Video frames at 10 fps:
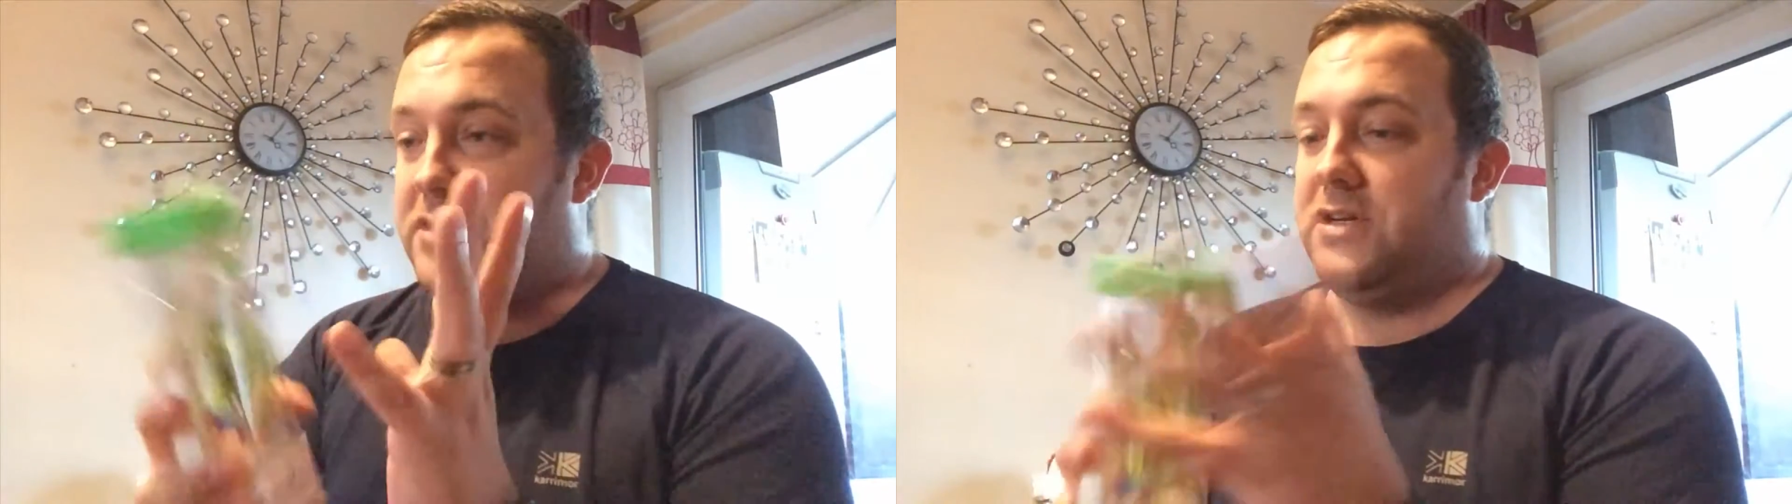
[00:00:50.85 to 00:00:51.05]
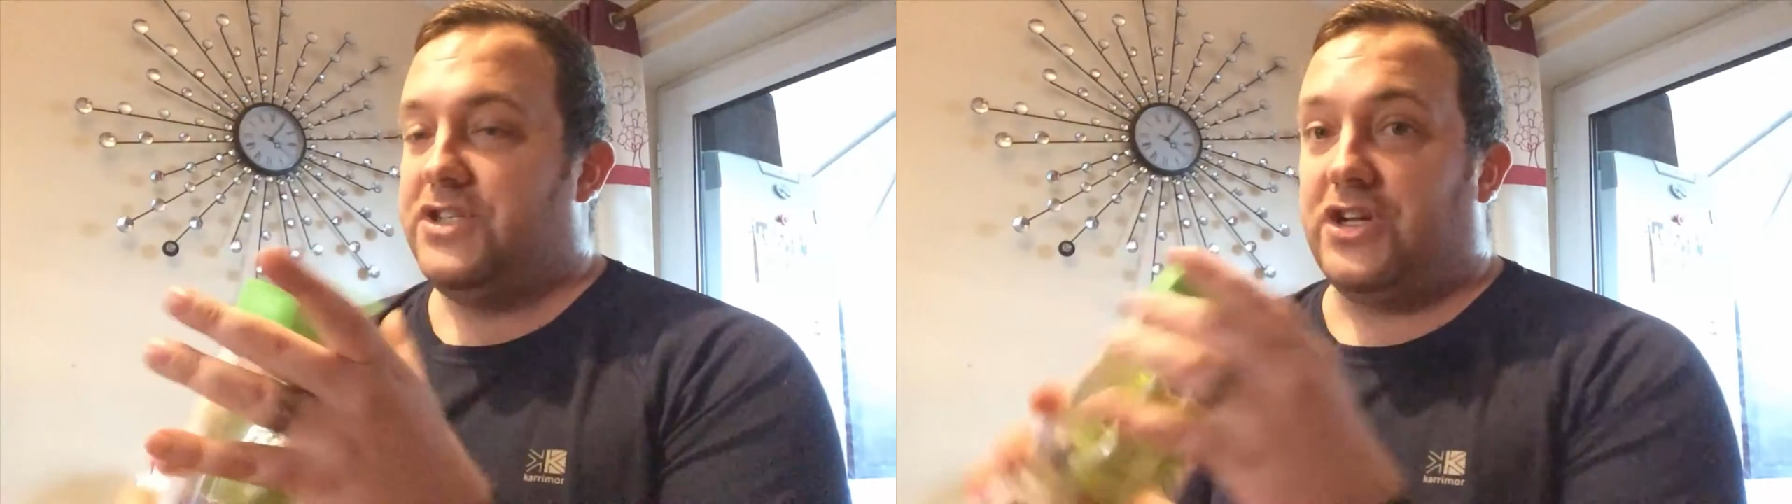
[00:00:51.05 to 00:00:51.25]

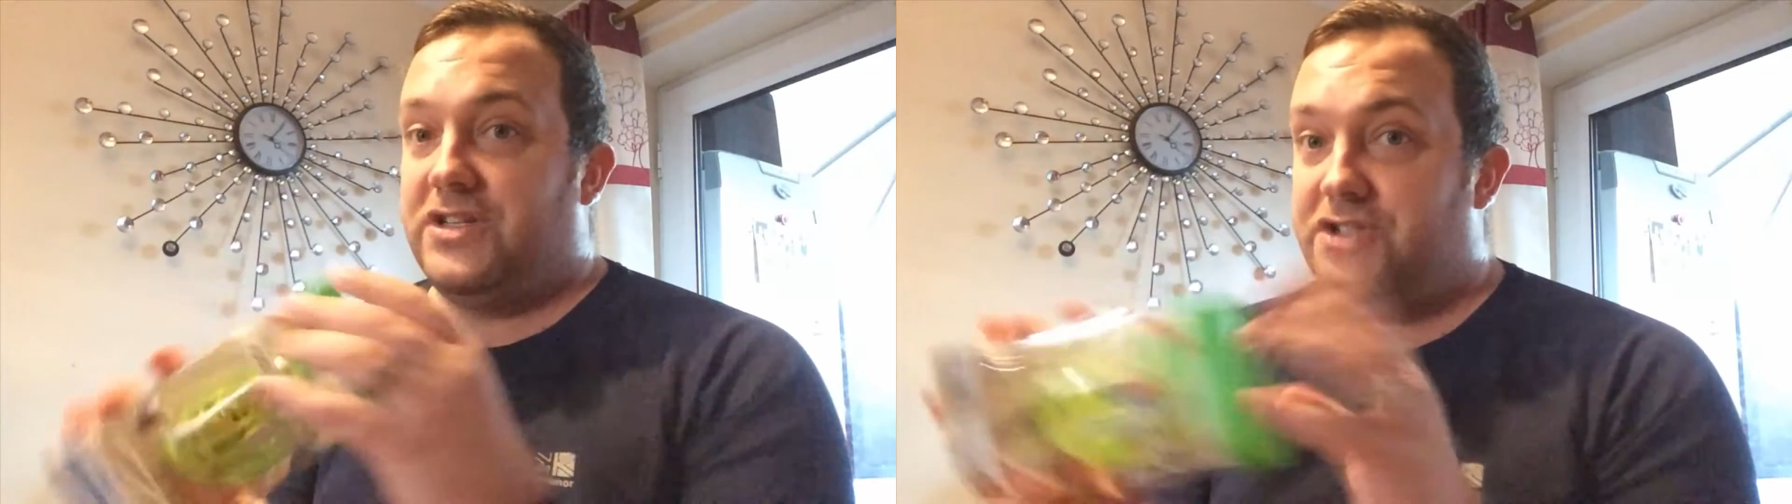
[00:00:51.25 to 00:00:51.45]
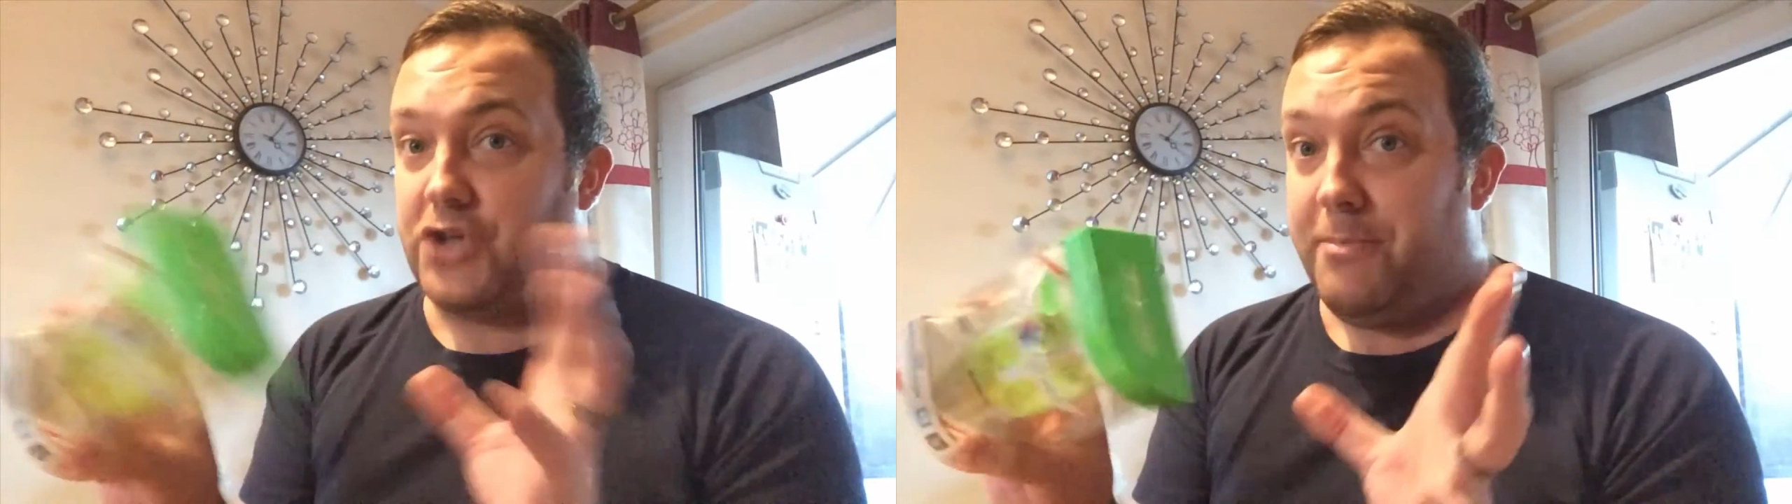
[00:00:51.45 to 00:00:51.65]
it's
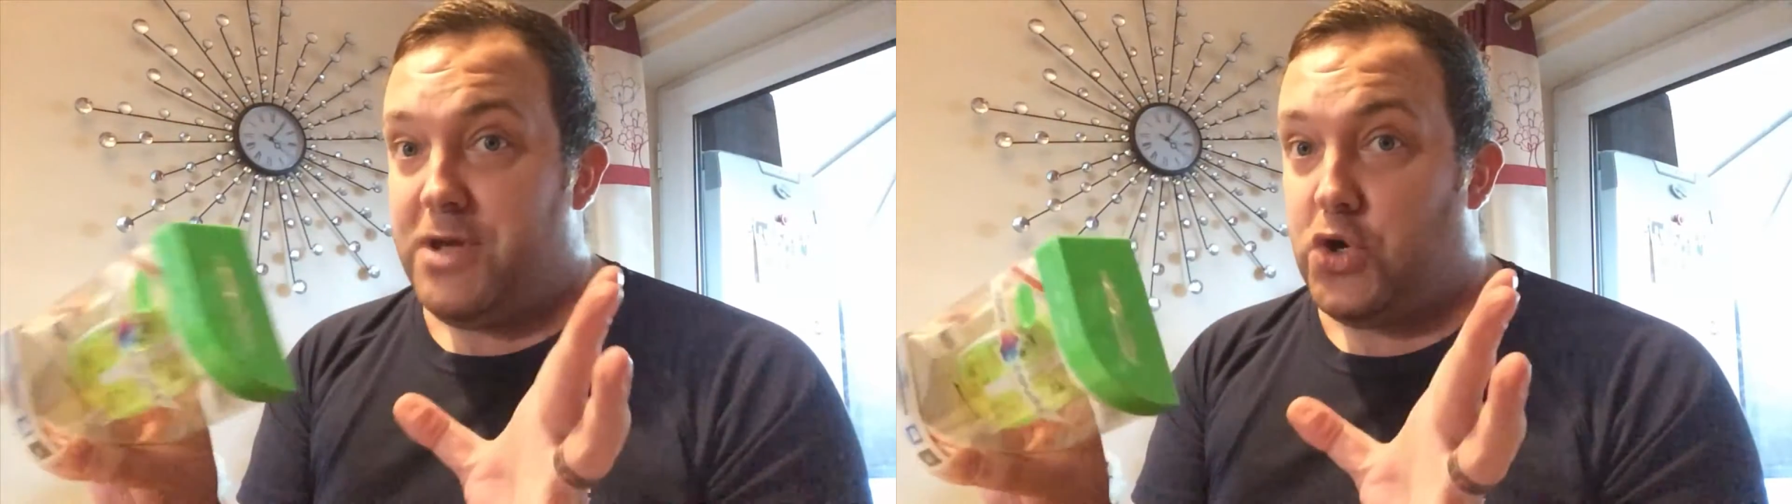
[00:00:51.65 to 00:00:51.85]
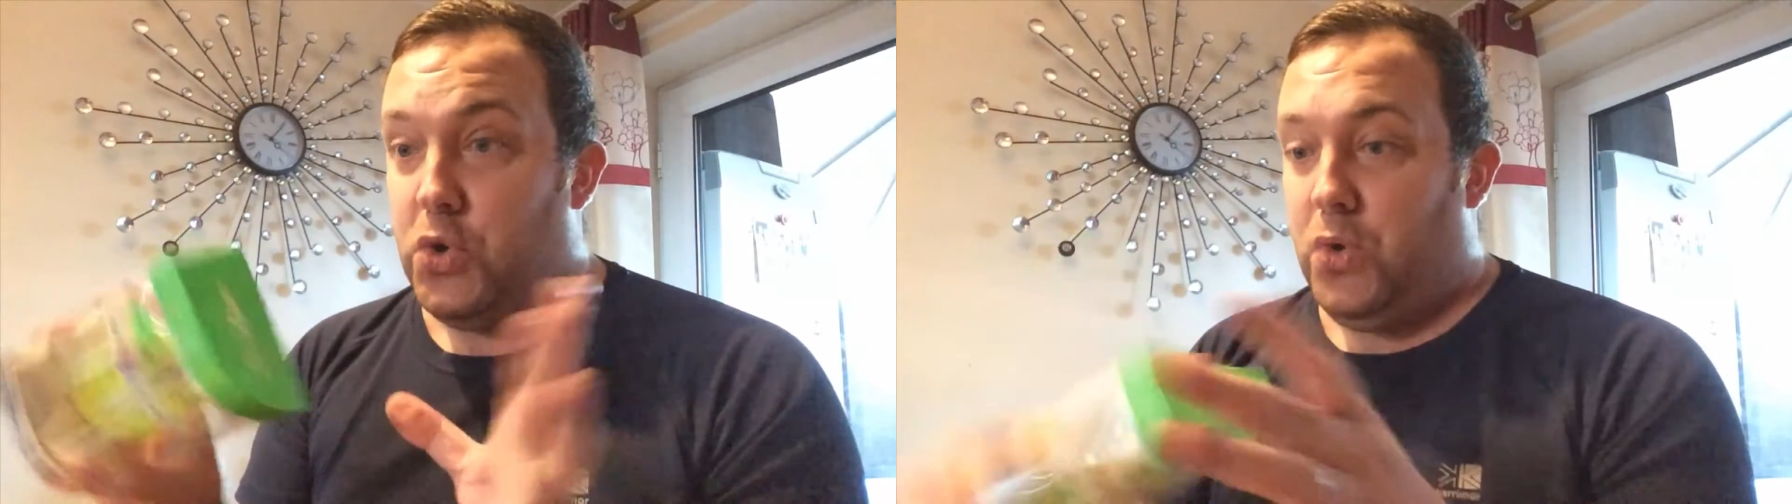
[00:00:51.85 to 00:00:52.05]
going to be
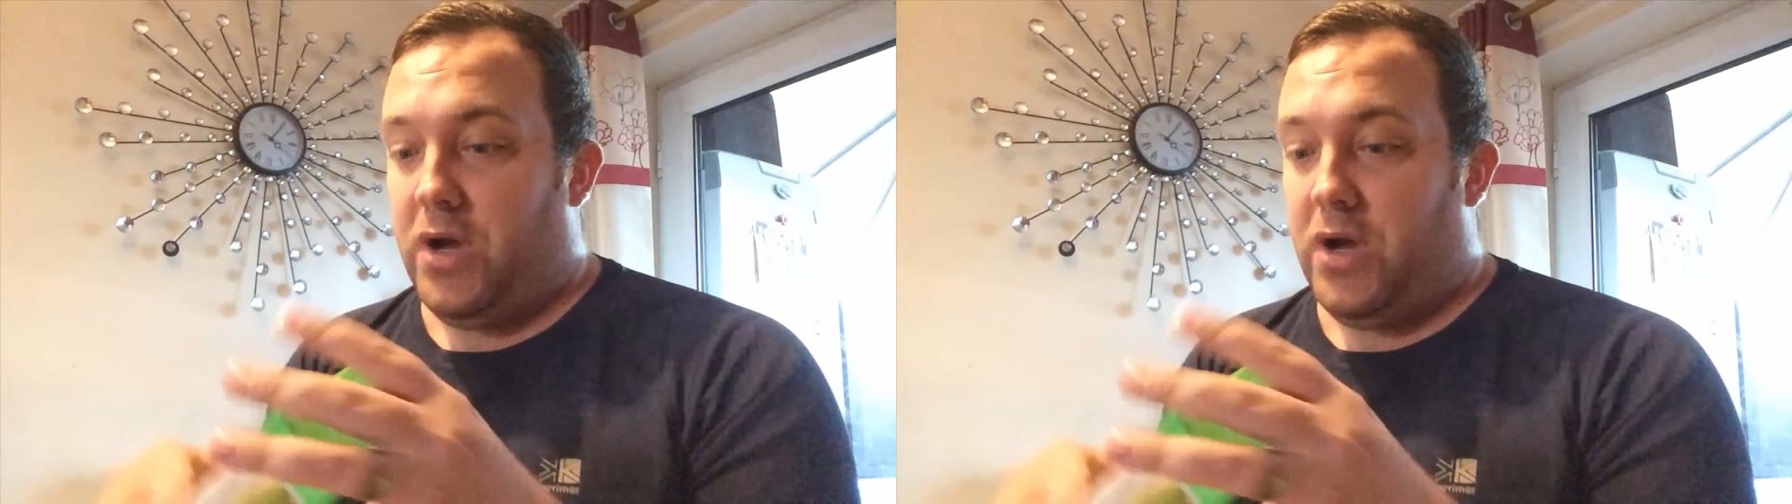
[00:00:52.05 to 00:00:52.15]
cool.